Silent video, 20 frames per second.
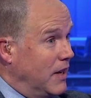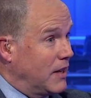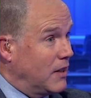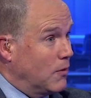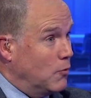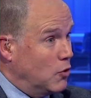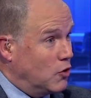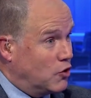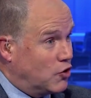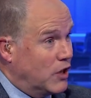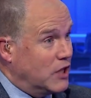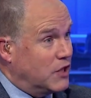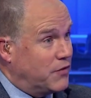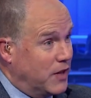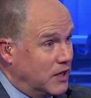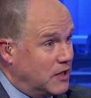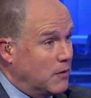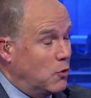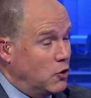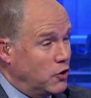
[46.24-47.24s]
Nick, that will
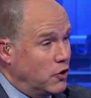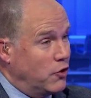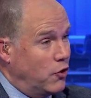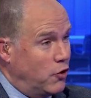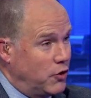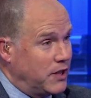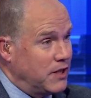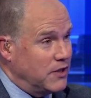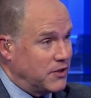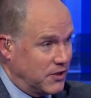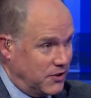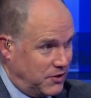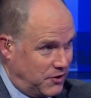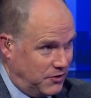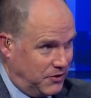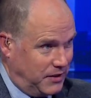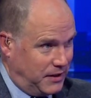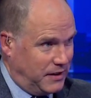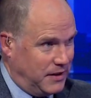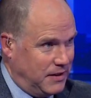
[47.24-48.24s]
transfer to modern audiences, do
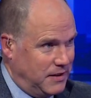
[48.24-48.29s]
you think?